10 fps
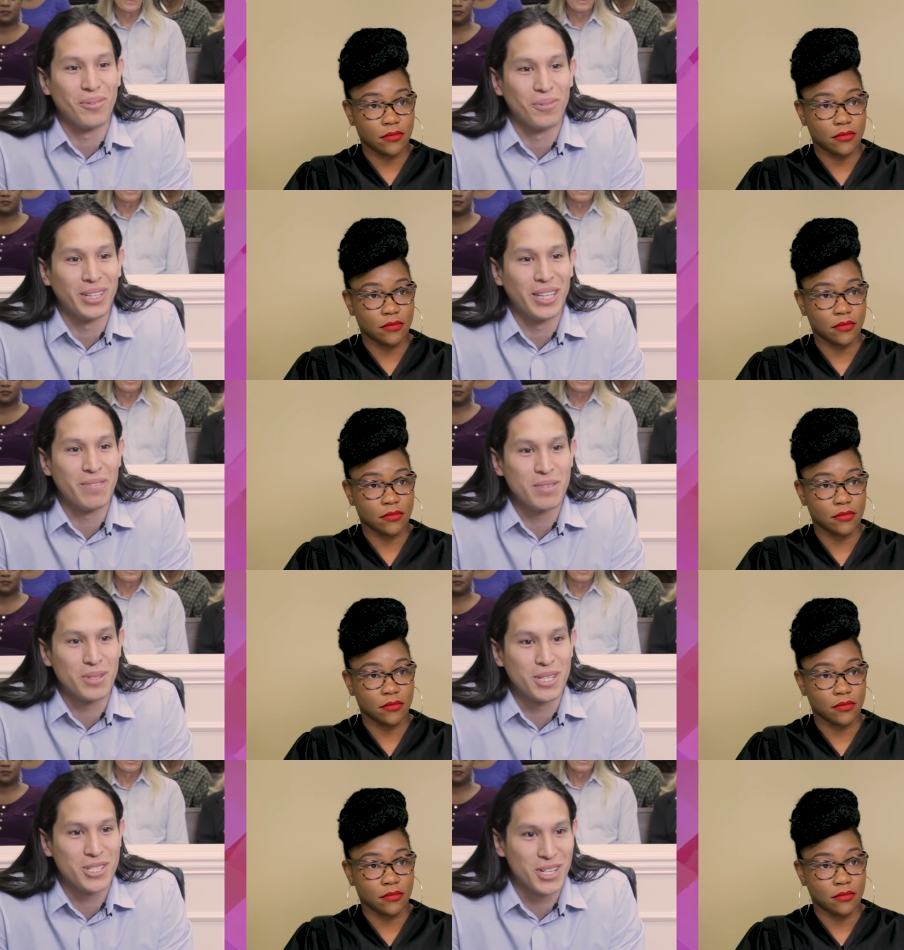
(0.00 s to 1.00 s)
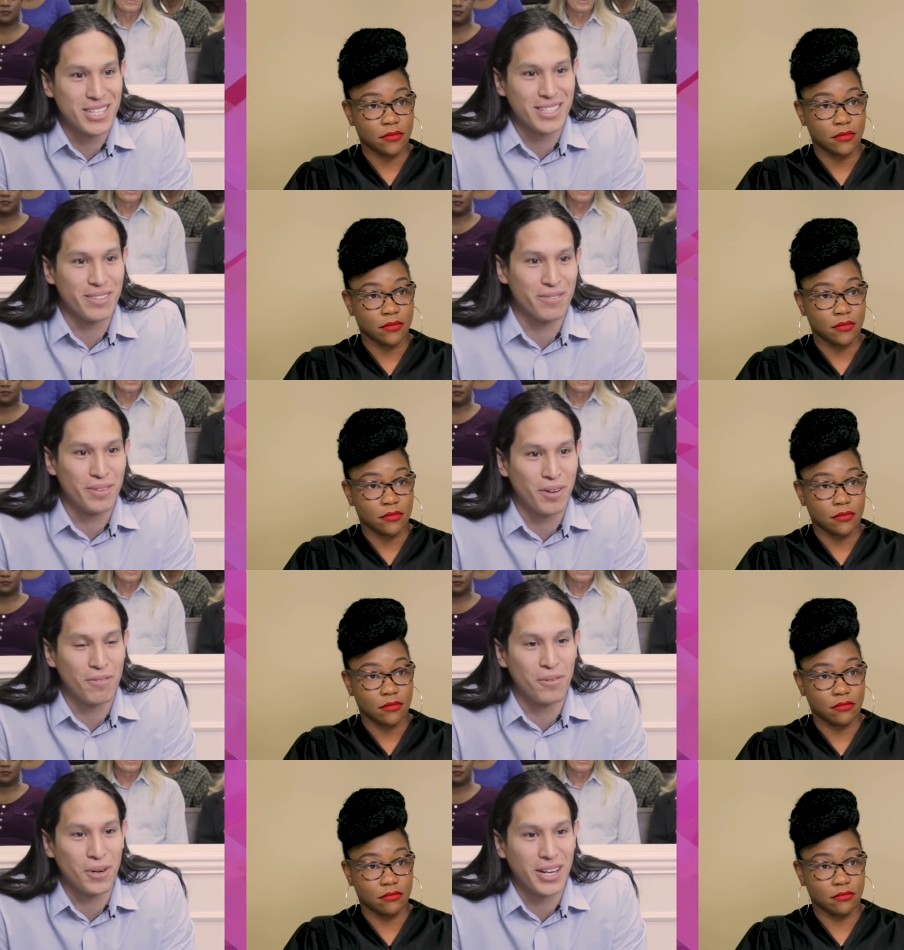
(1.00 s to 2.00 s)
Speaker 1: relieve some of the stress of
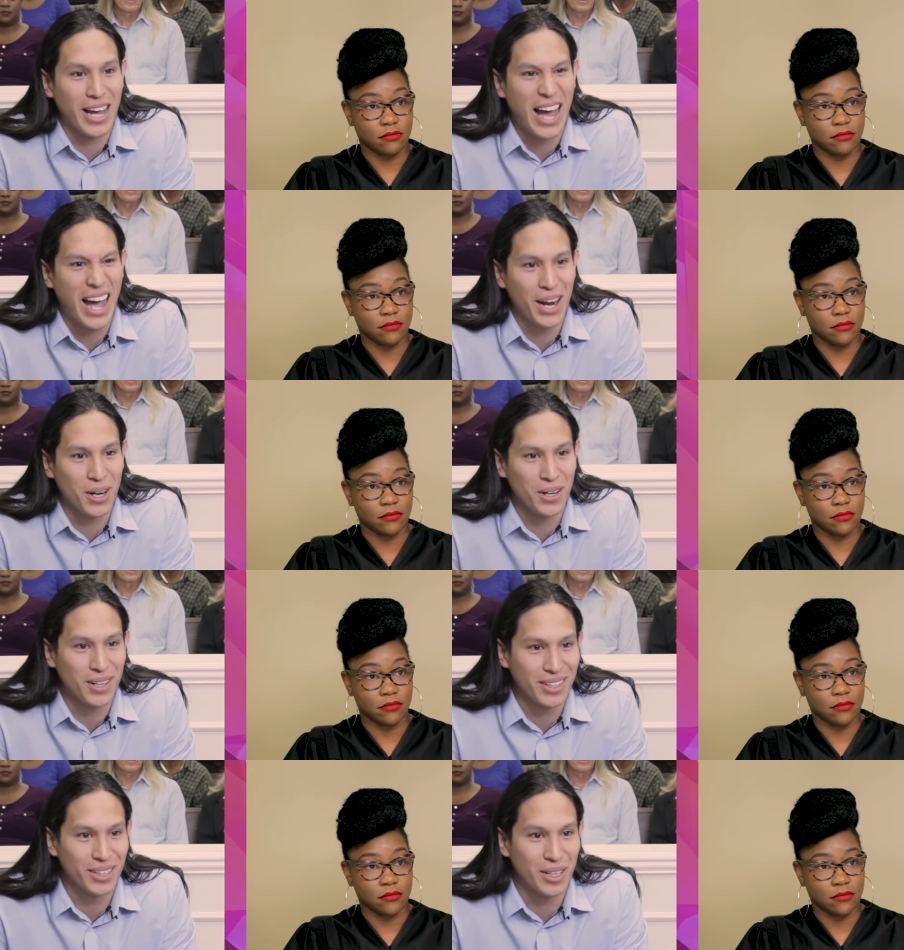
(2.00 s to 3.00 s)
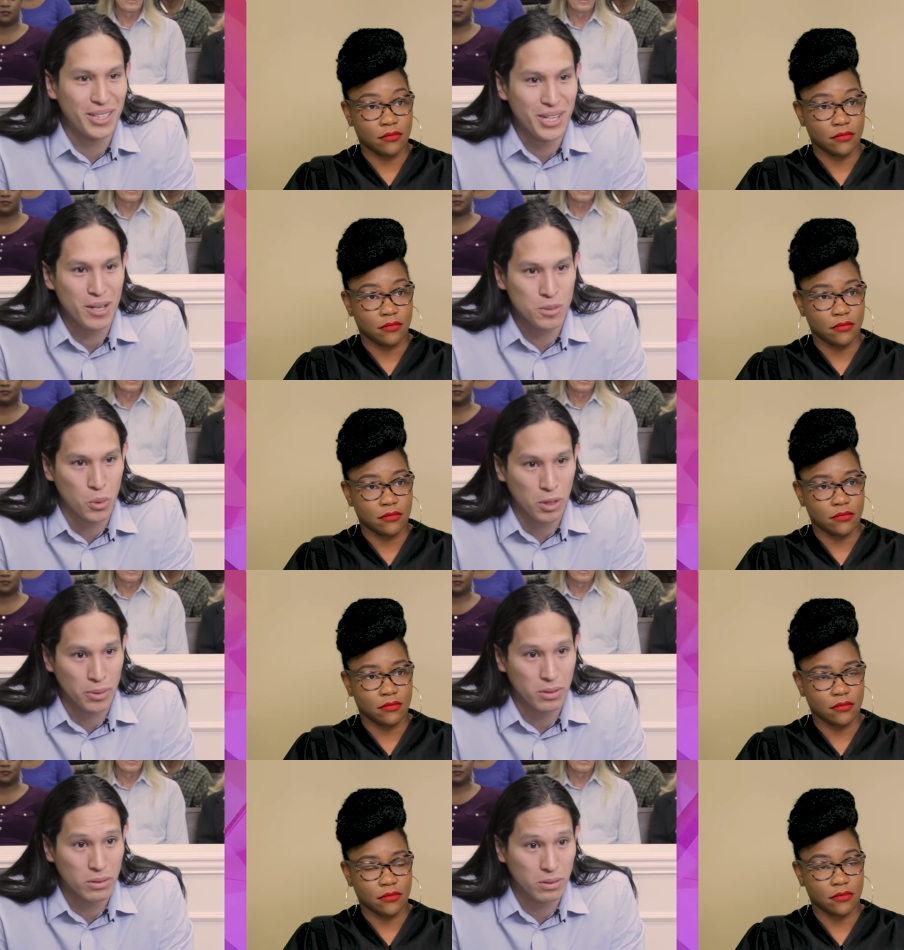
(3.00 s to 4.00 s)
affording a higher child support
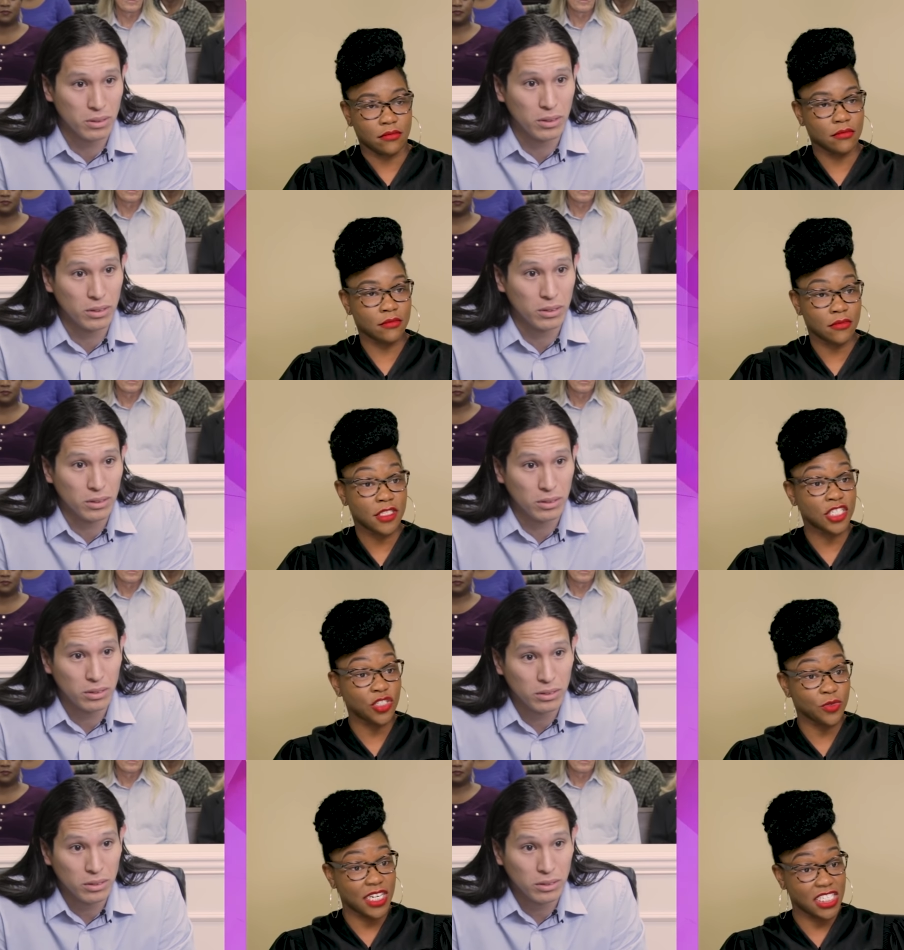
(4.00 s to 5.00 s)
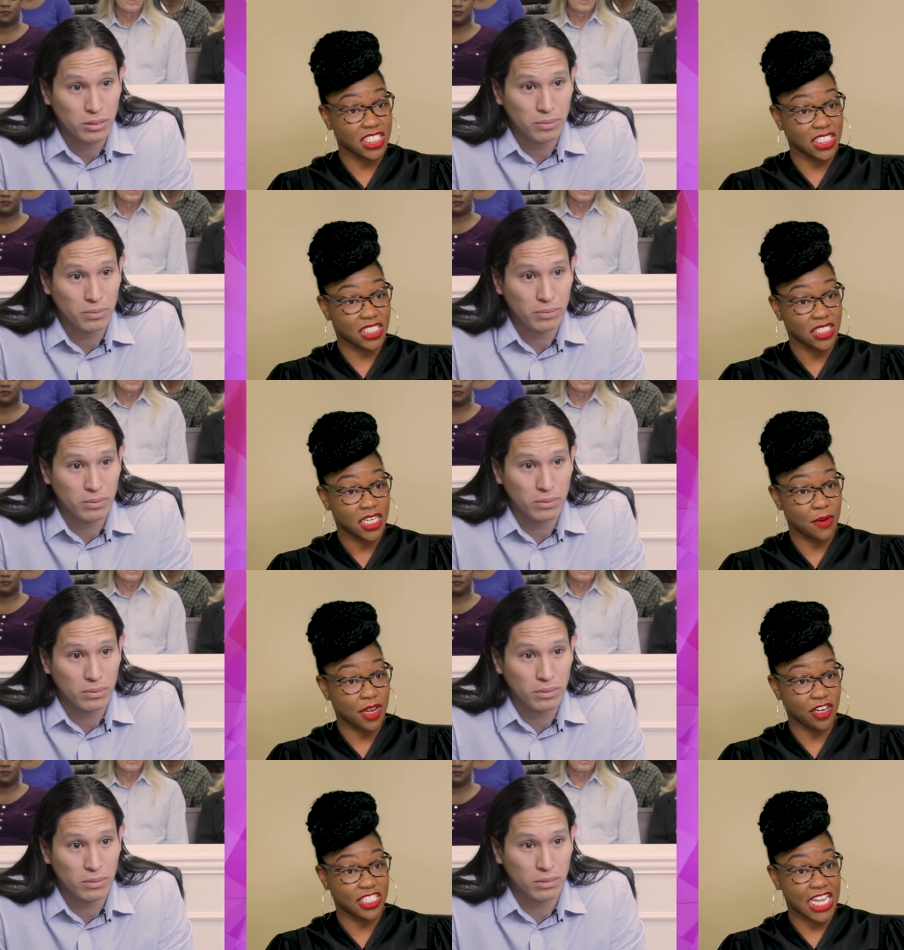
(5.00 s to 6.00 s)
bill.
Speaker 2: Did you really just come in
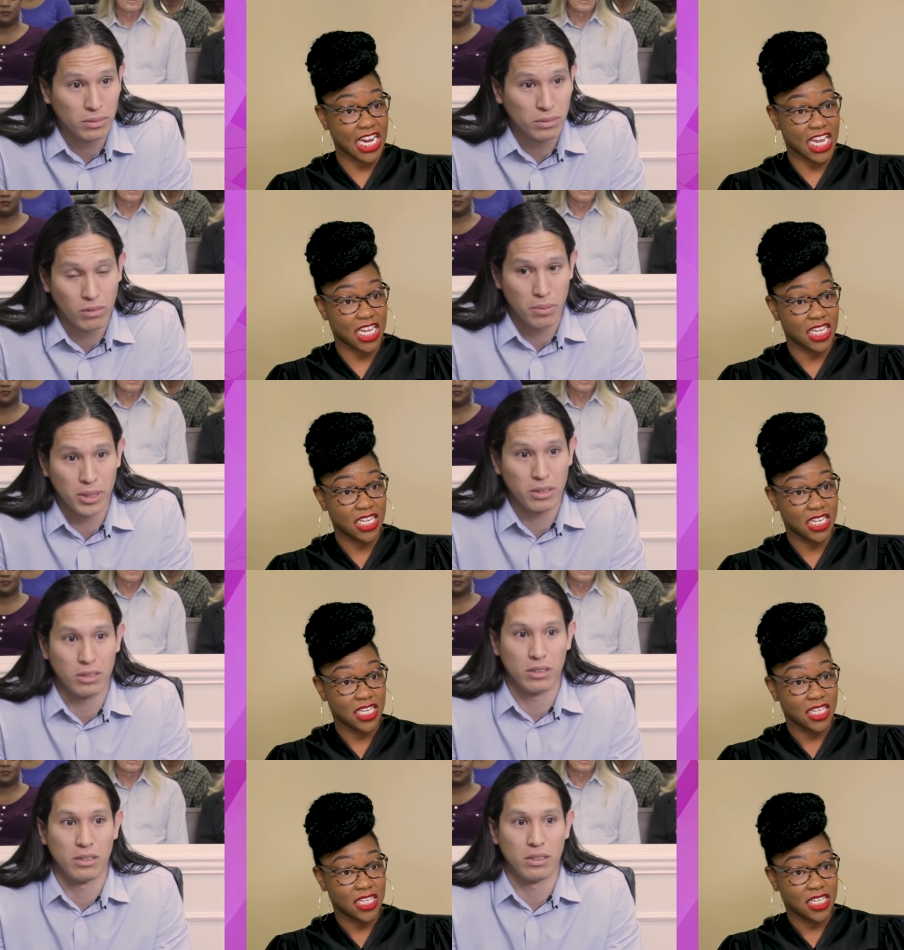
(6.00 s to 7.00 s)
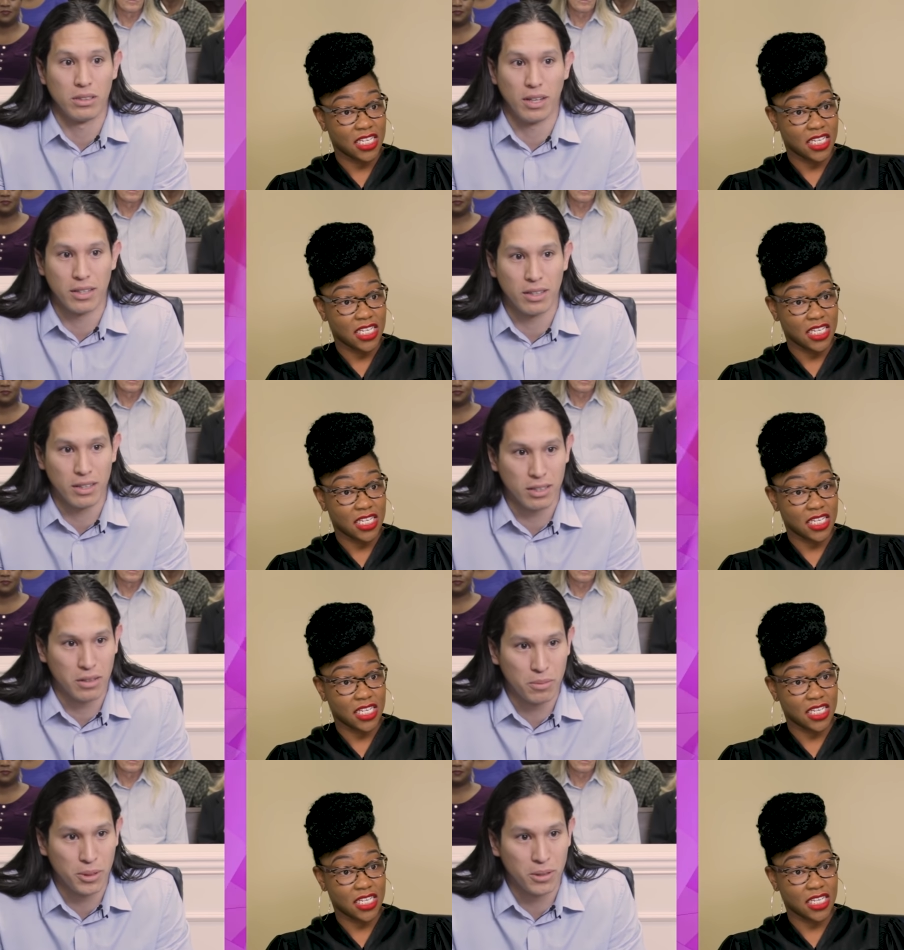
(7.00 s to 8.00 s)
here and say
Speaker 1: that? Well, I mean, I, I thought
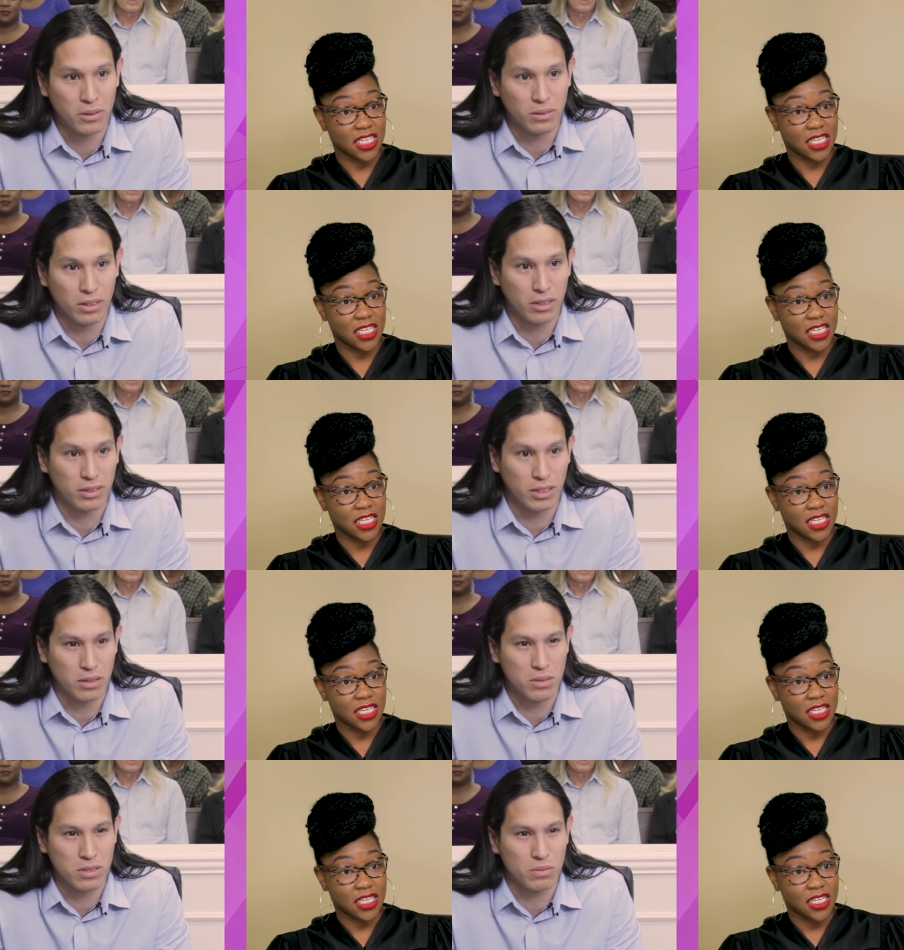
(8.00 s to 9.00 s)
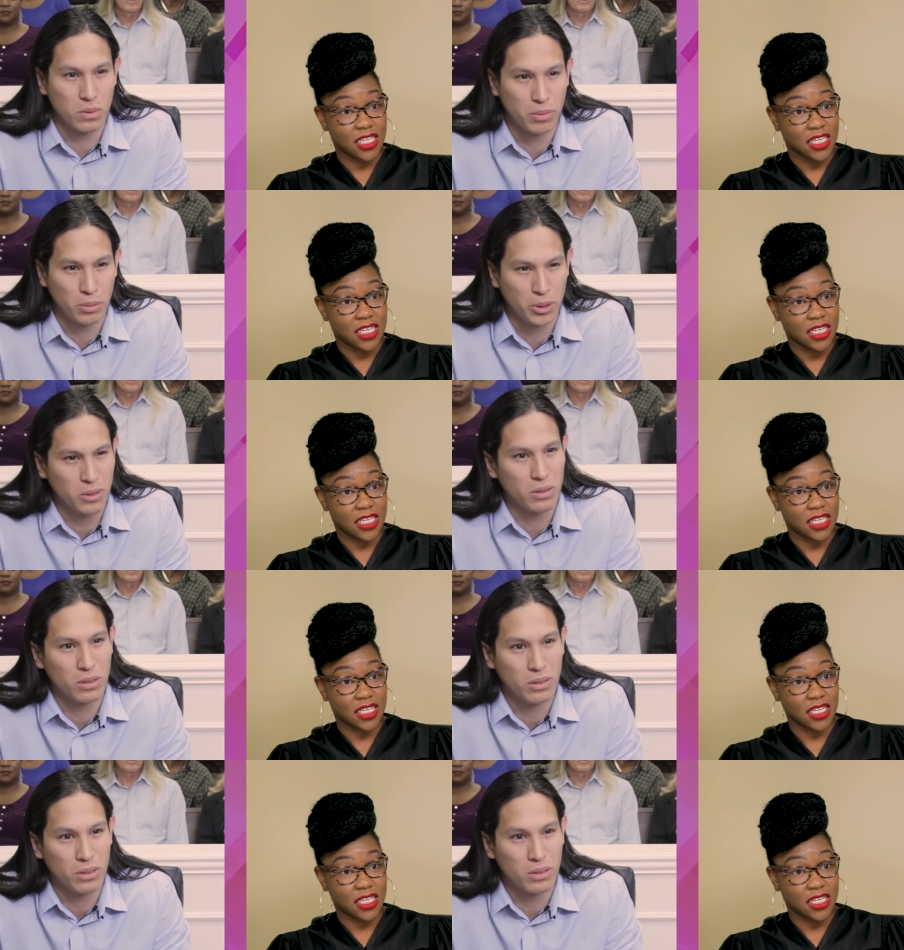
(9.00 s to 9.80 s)
that would be, you know, I thought that was what people do.